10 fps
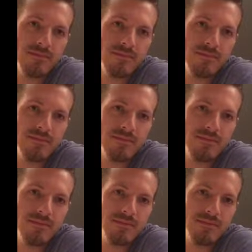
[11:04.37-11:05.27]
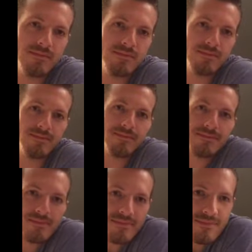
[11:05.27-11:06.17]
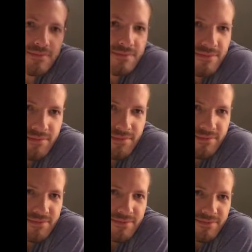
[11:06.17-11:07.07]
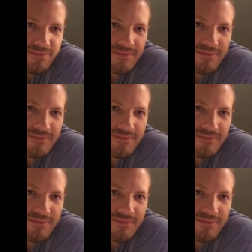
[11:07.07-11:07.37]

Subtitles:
(not speaking)